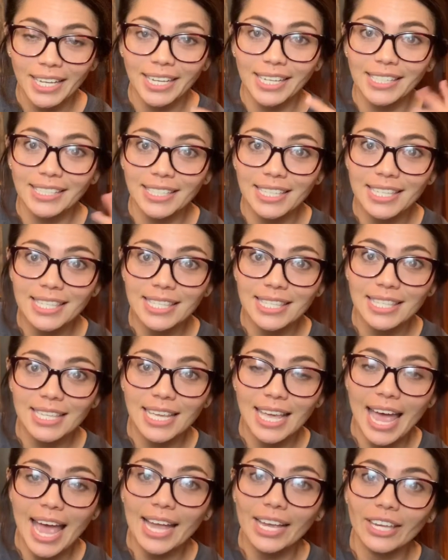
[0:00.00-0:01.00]
is this the
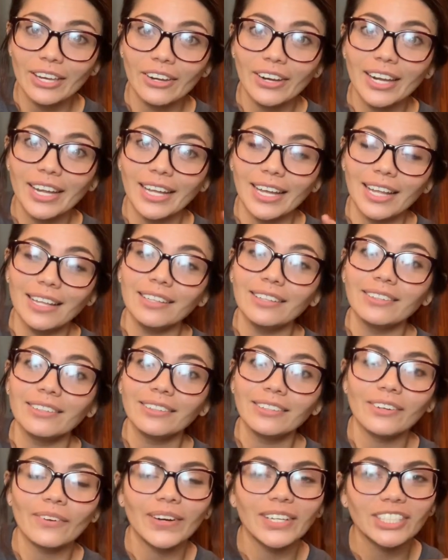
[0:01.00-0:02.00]
accurate color
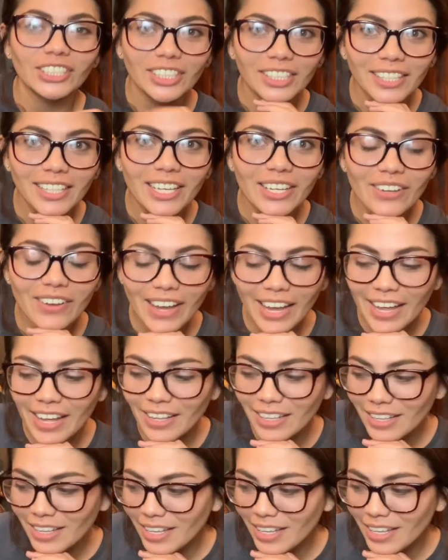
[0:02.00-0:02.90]
question that you get?